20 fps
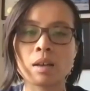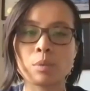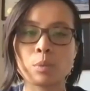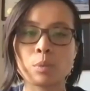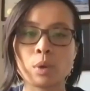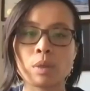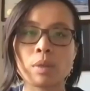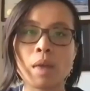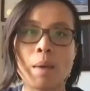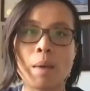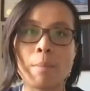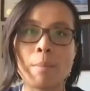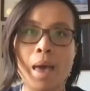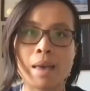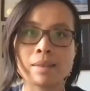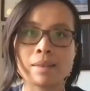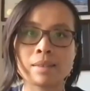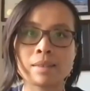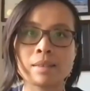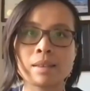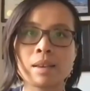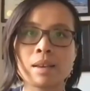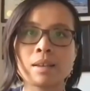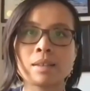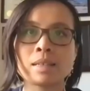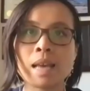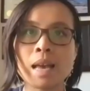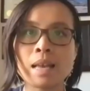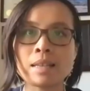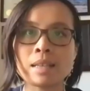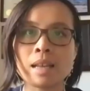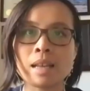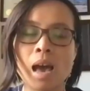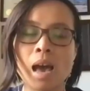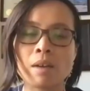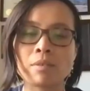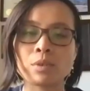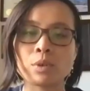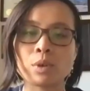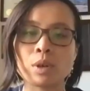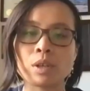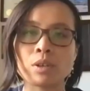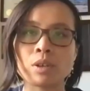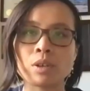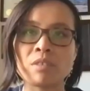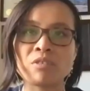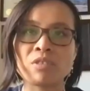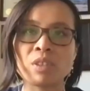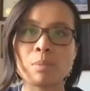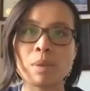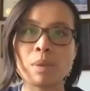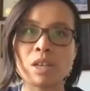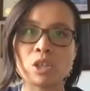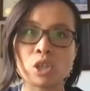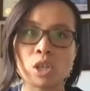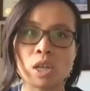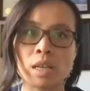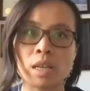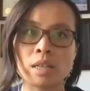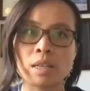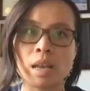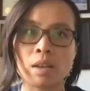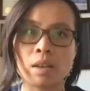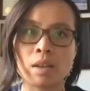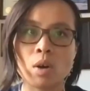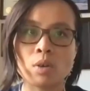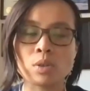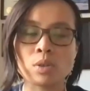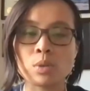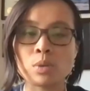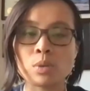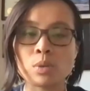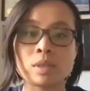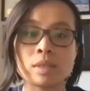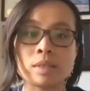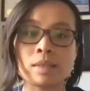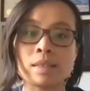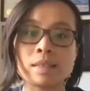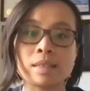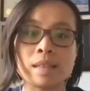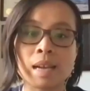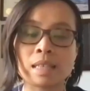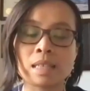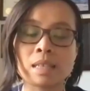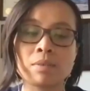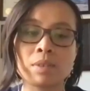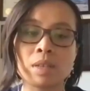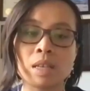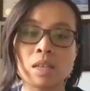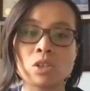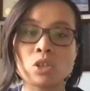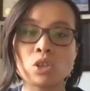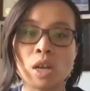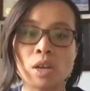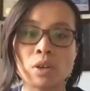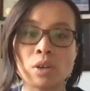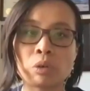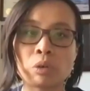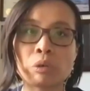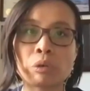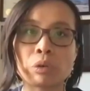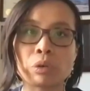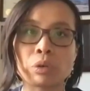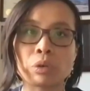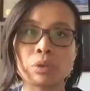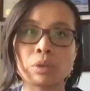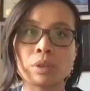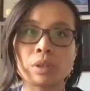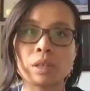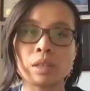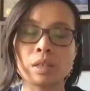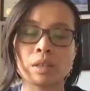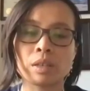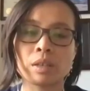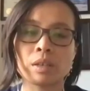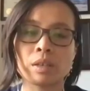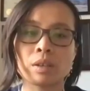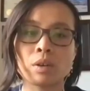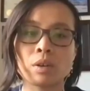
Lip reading: with MS tend to have greater inflammation and also disease activity in general early